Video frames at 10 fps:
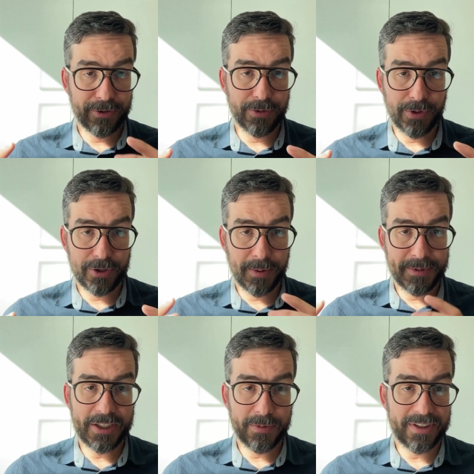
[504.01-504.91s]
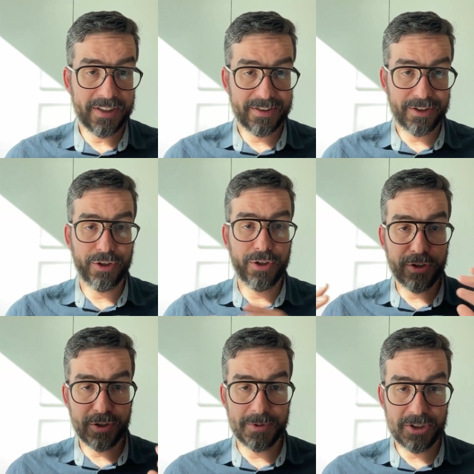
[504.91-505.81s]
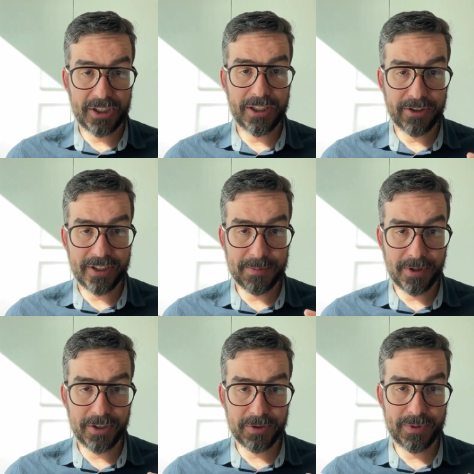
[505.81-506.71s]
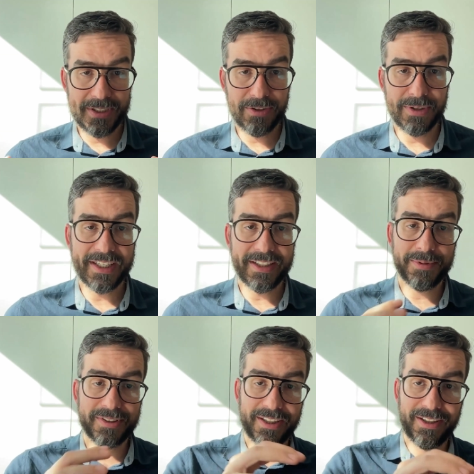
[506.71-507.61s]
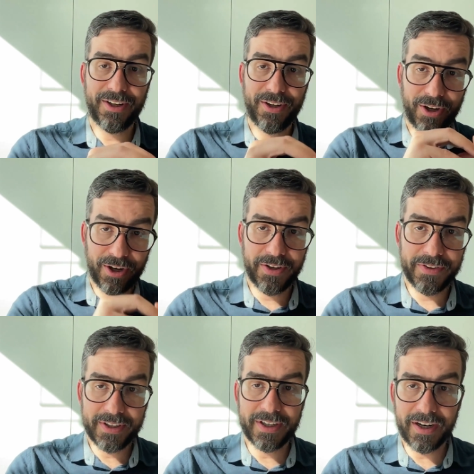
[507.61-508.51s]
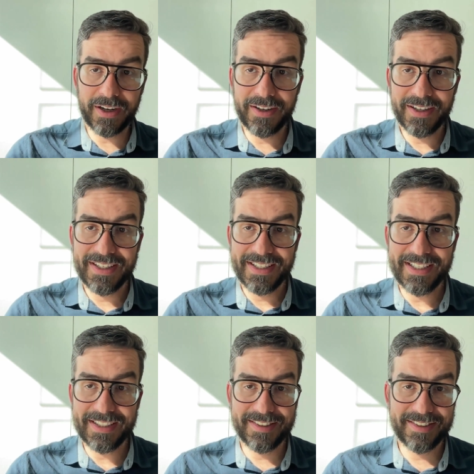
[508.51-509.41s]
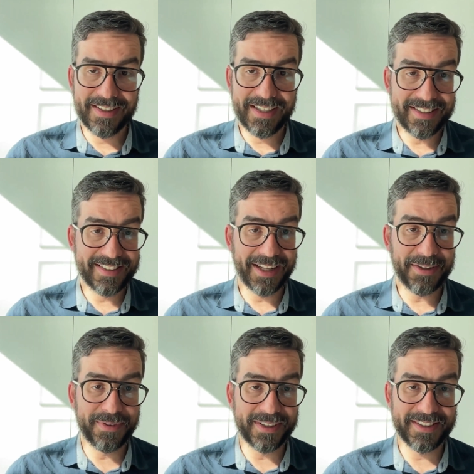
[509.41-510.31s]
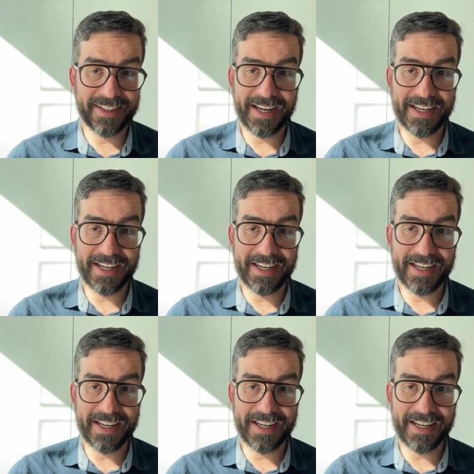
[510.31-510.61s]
to accommodate with these huge machine learning models, we need to get them still on the car it's itself as a,